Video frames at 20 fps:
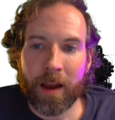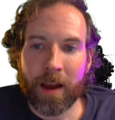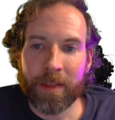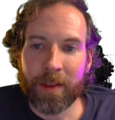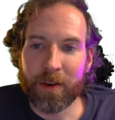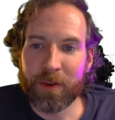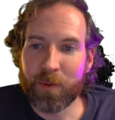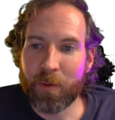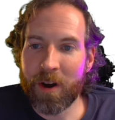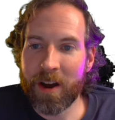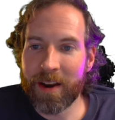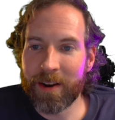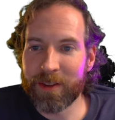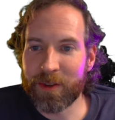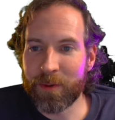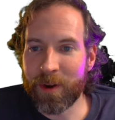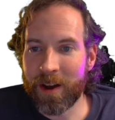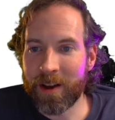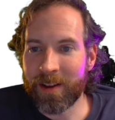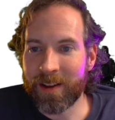there's one
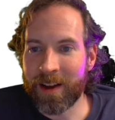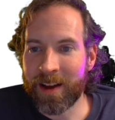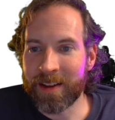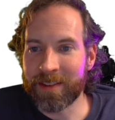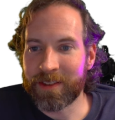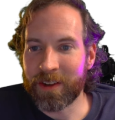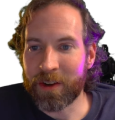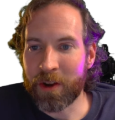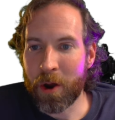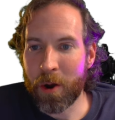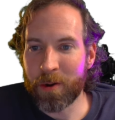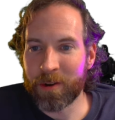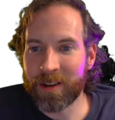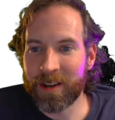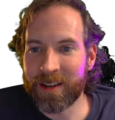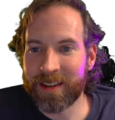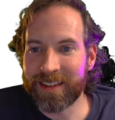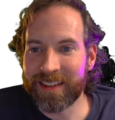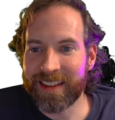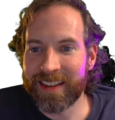as well.
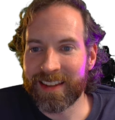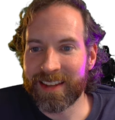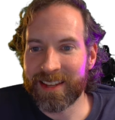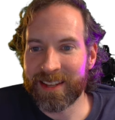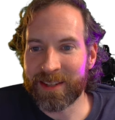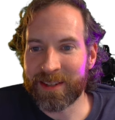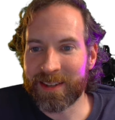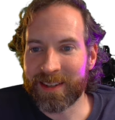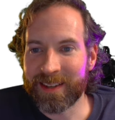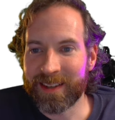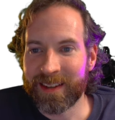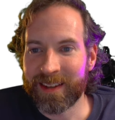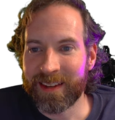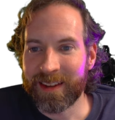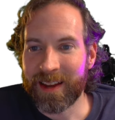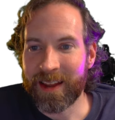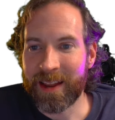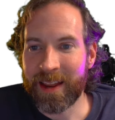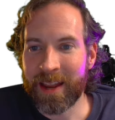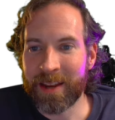Dakota is
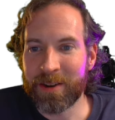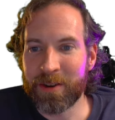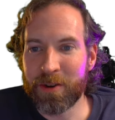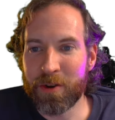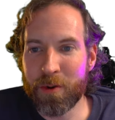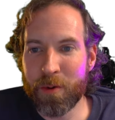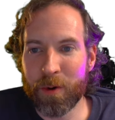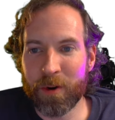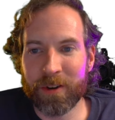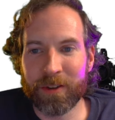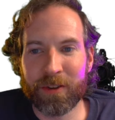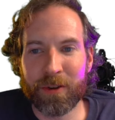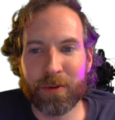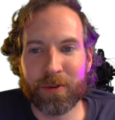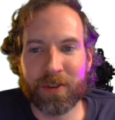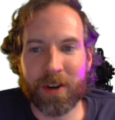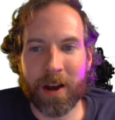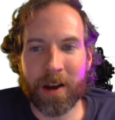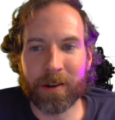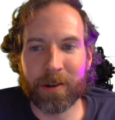a newer to
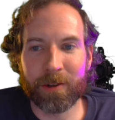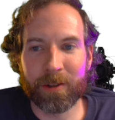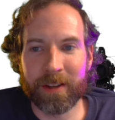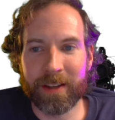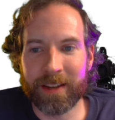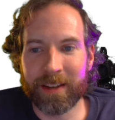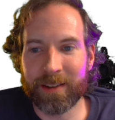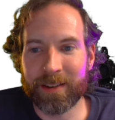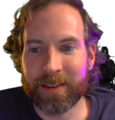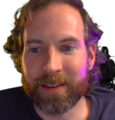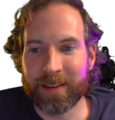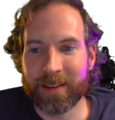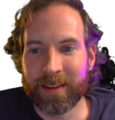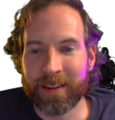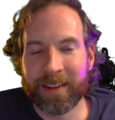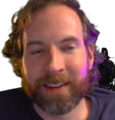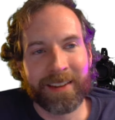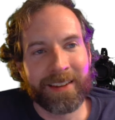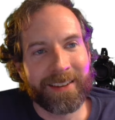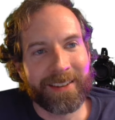joggling.
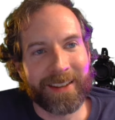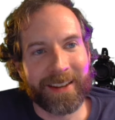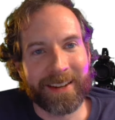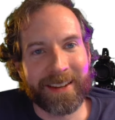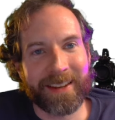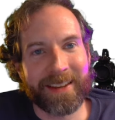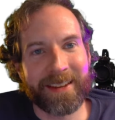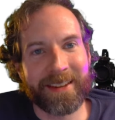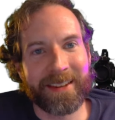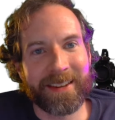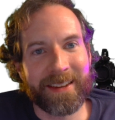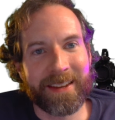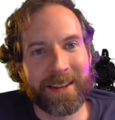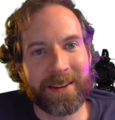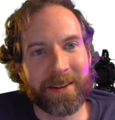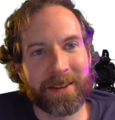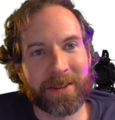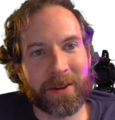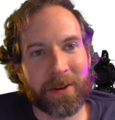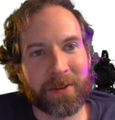Like he
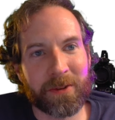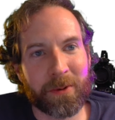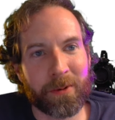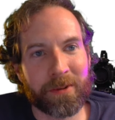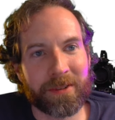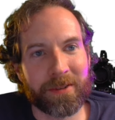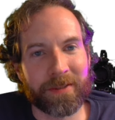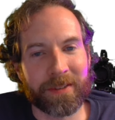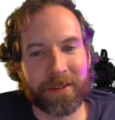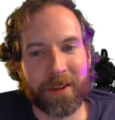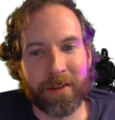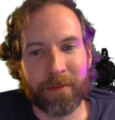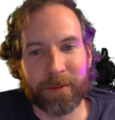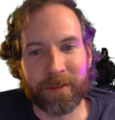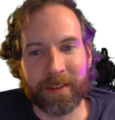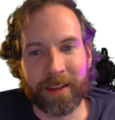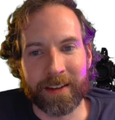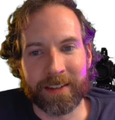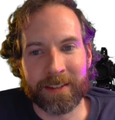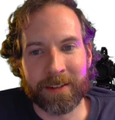does all sorts of stuff
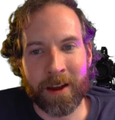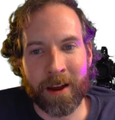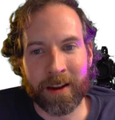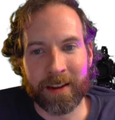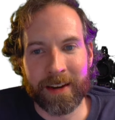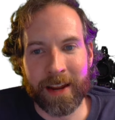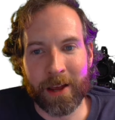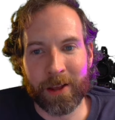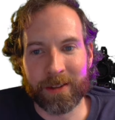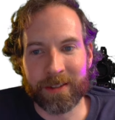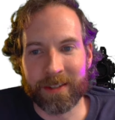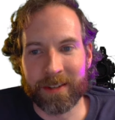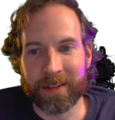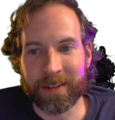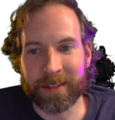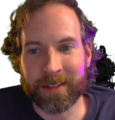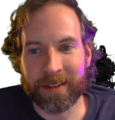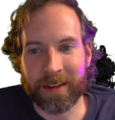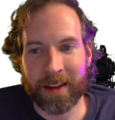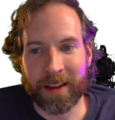with like stock
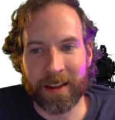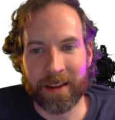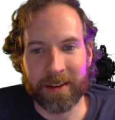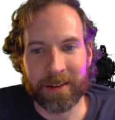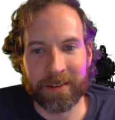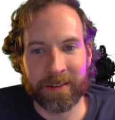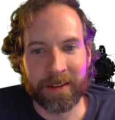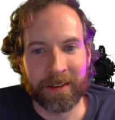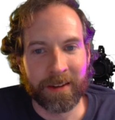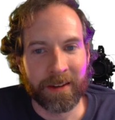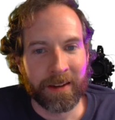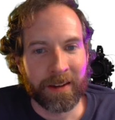analysis, and